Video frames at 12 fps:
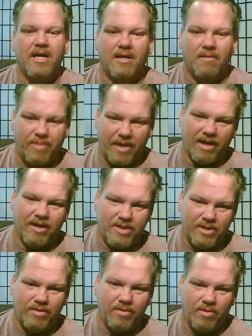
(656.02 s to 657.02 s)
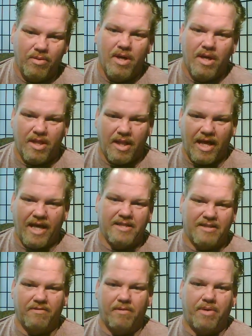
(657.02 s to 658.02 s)
compared to the
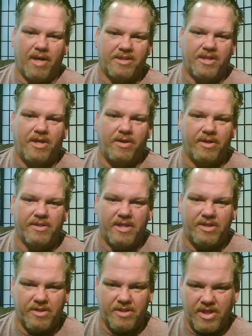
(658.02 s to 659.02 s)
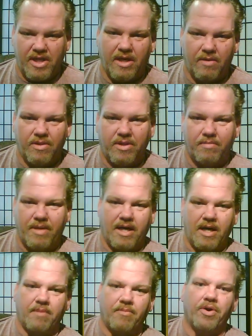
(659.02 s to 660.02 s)
likes of the prosecutors that you're seeing with
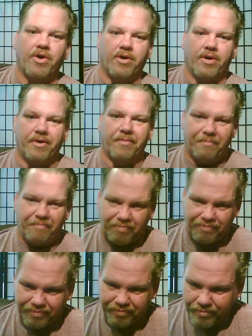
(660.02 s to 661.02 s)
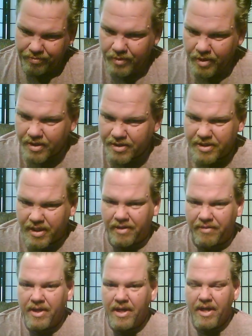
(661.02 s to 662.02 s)
making a murderer. So